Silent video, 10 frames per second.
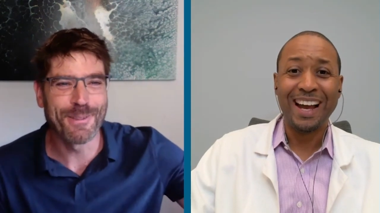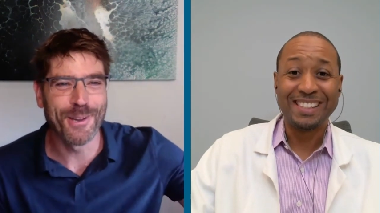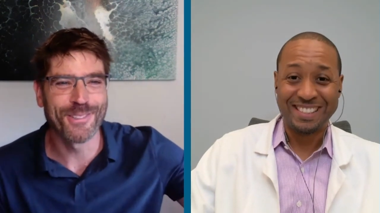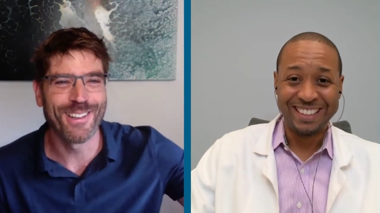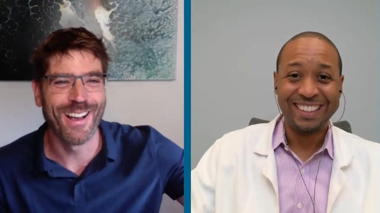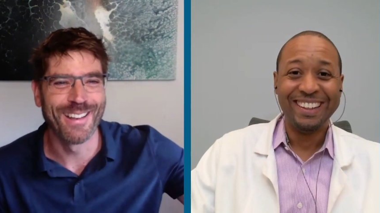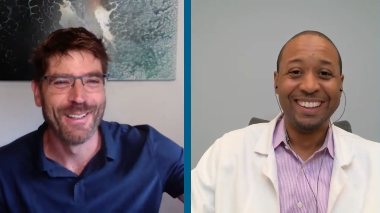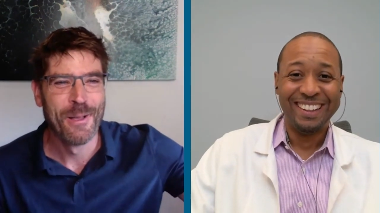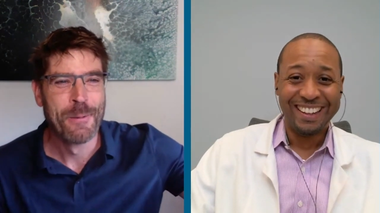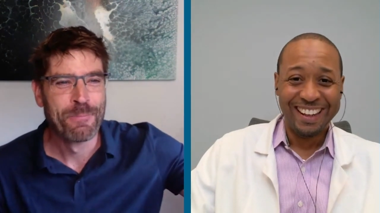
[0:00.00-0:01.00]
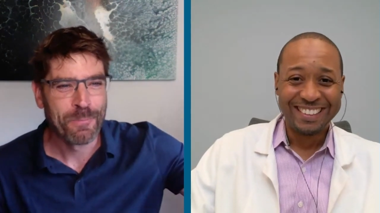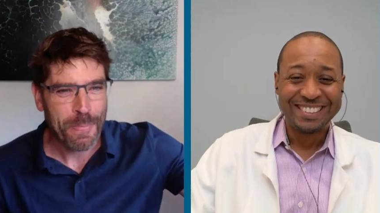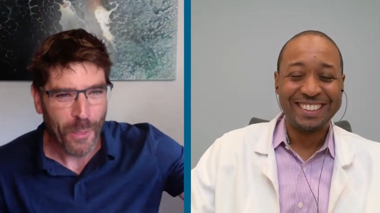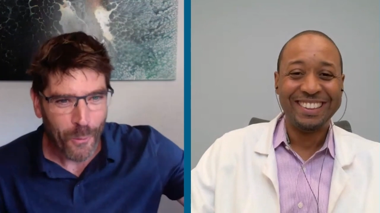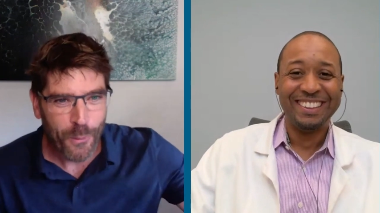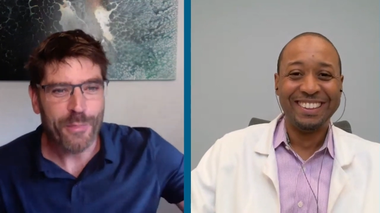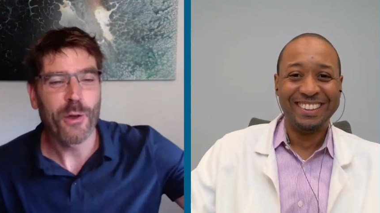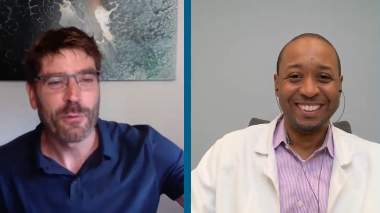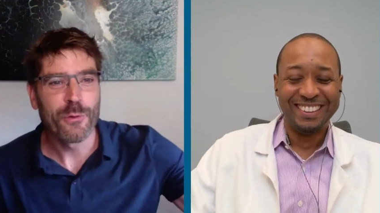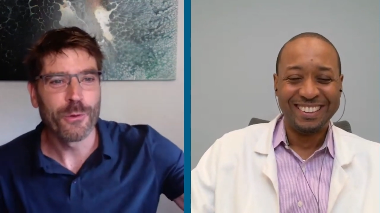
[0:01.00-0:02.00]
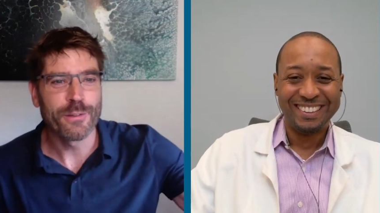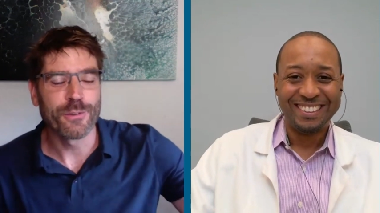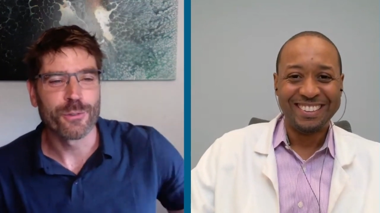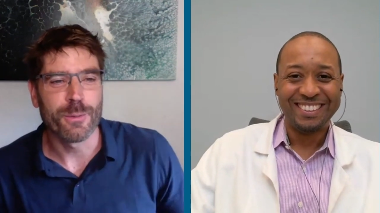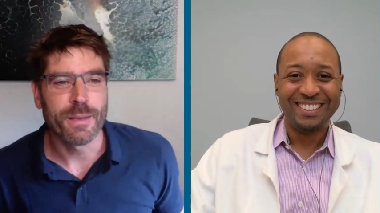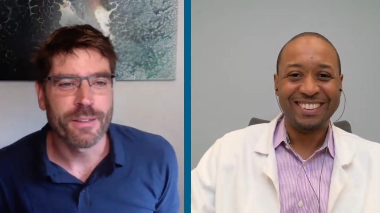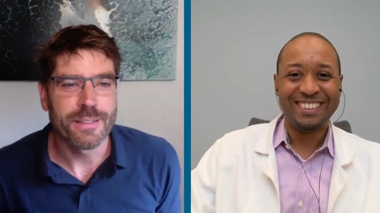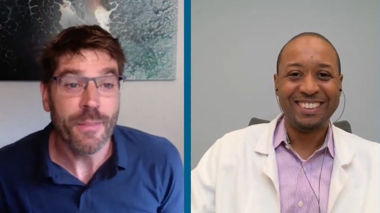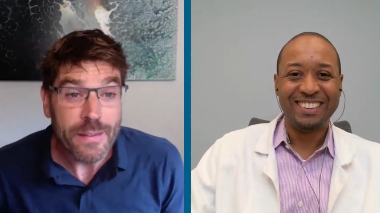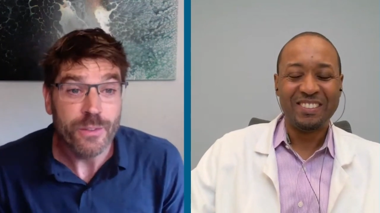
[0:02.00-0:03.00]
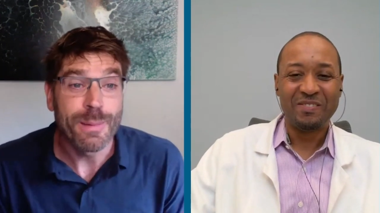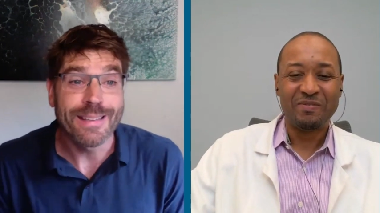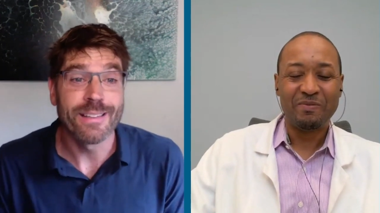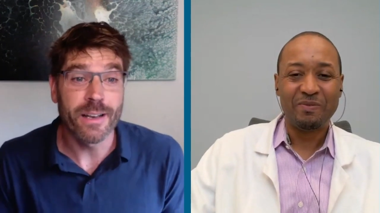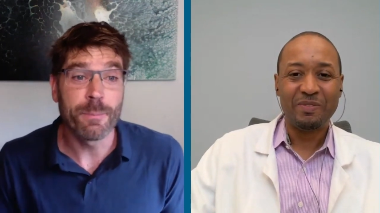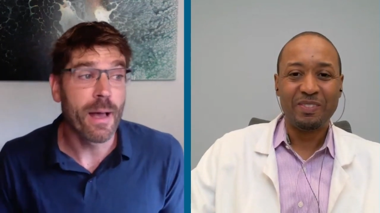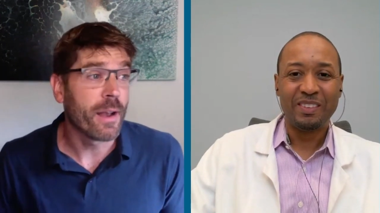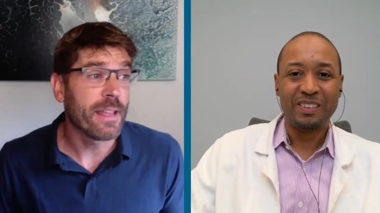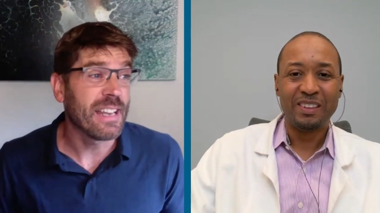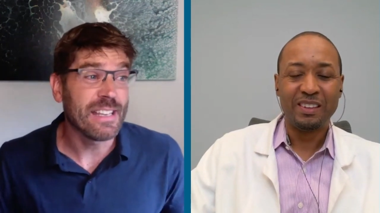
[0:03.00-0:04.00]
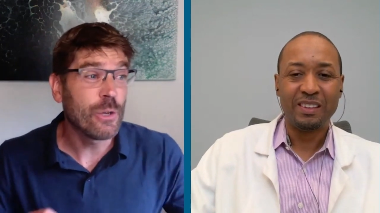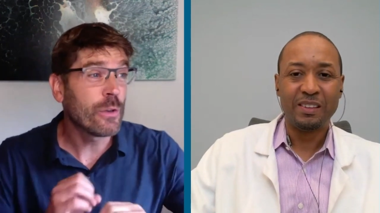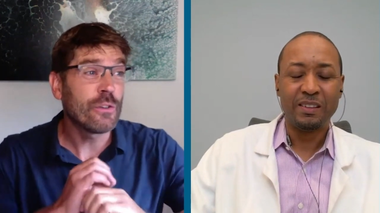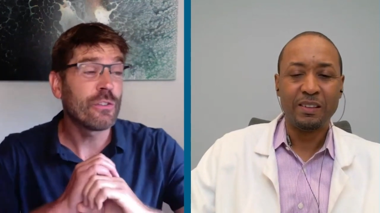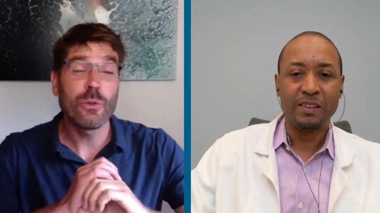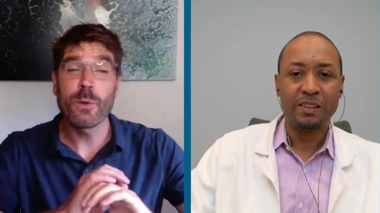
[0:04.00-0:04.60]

Speaker 1: goes on with our food industry because nothing's being done about it. And you can just do